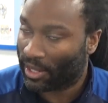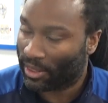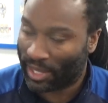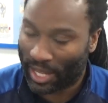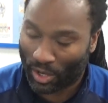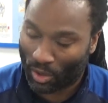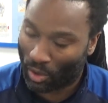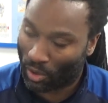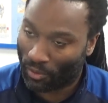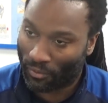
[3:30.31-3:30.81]

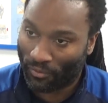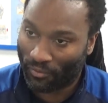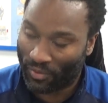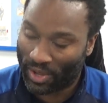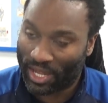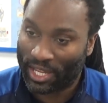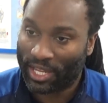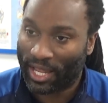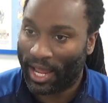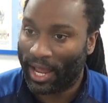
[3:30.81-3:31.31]
They're not
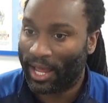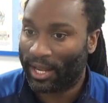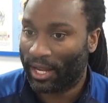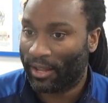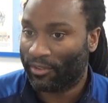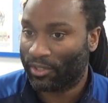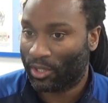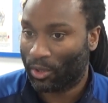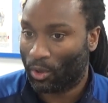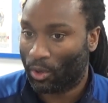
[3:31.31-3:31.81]
fit yet and
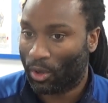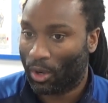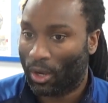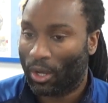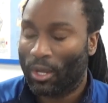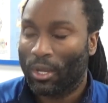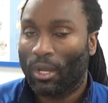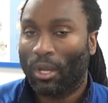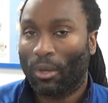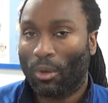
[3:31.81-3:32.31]
they've still got
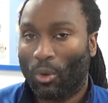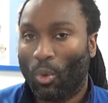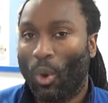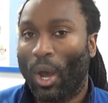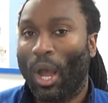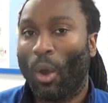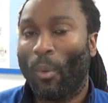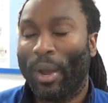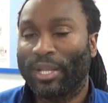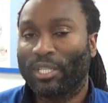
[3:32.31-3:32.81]

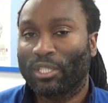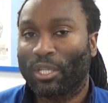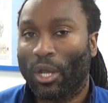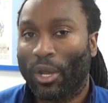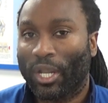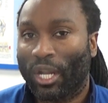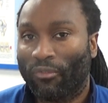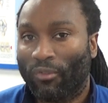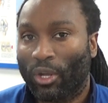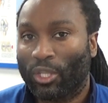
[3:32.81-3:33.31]
quite a way to go
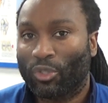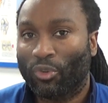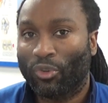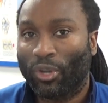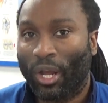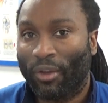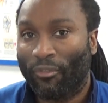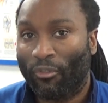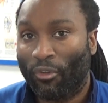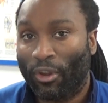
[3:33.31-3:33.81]
in their road to
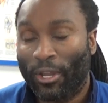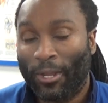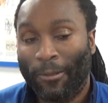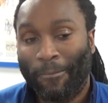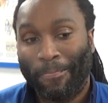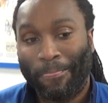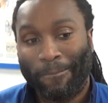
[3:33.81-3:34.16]
recovery.